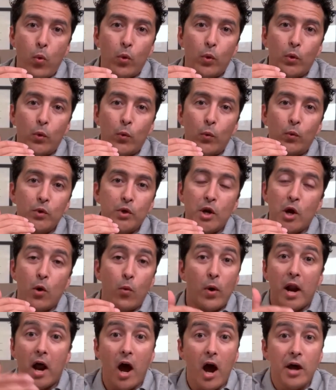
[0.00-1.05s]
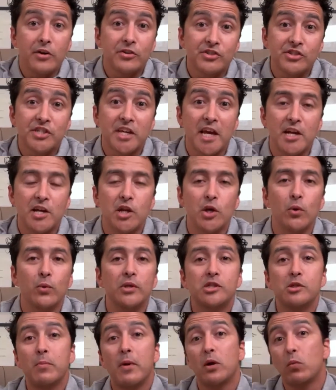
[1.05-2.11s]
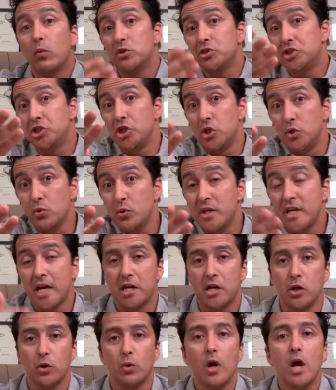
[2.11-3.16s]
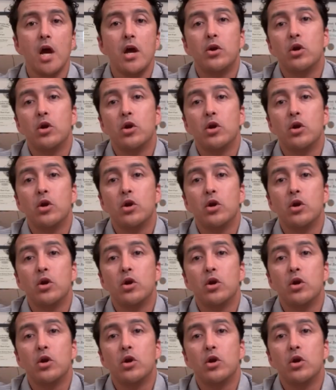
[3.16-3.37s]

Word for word: uh, you know what others can do. It's about what you can do.